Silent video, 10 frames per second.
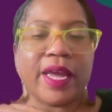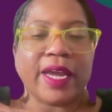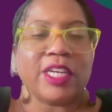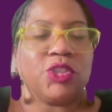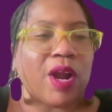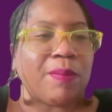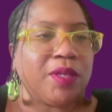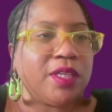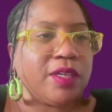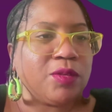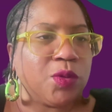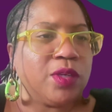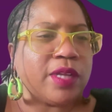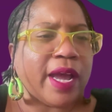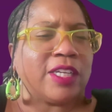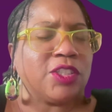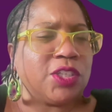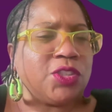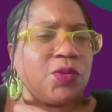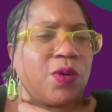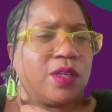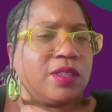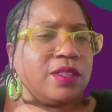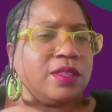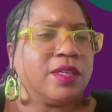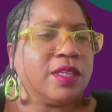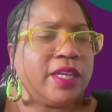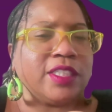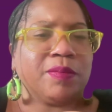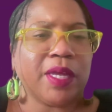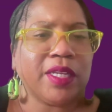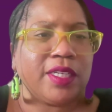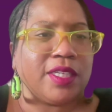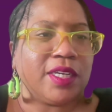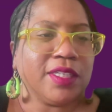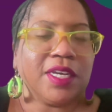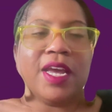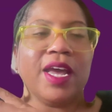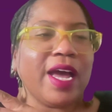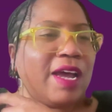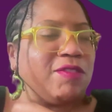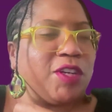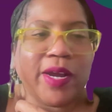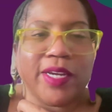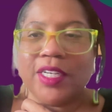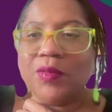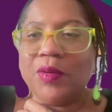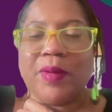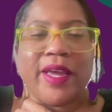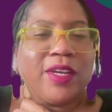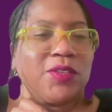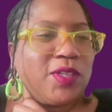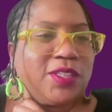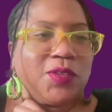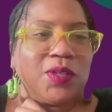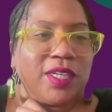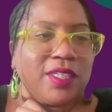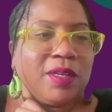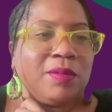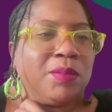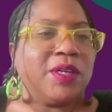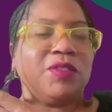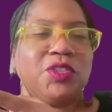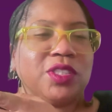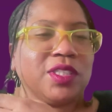I can drop a link with it. I can send you all a link to my LinkedIn. I have no idea what my handle is on LinkedIn, but if you